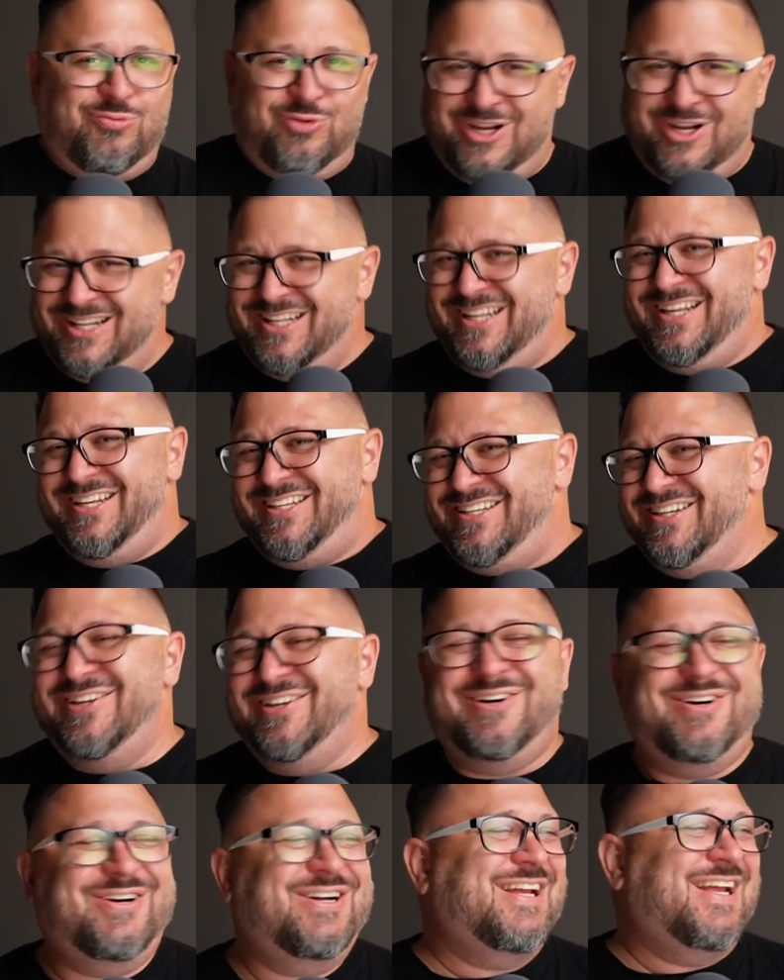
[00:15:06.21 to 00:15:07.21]
really
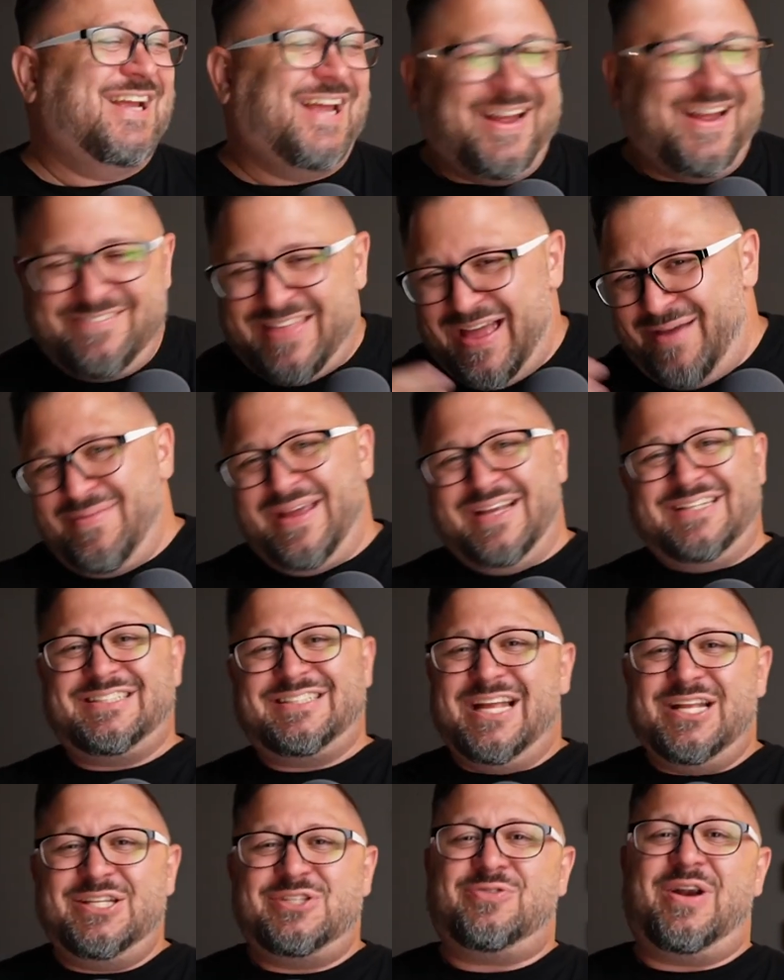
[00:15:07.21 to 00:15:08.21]
do, if that makes
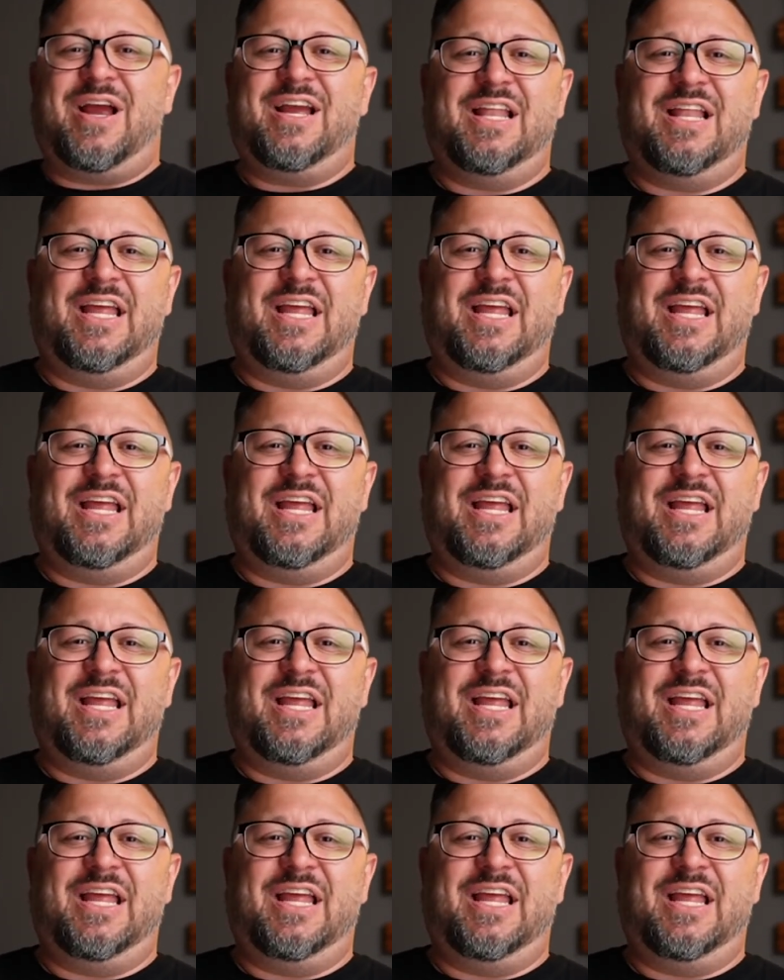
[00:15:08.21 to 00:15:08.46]
sense, right?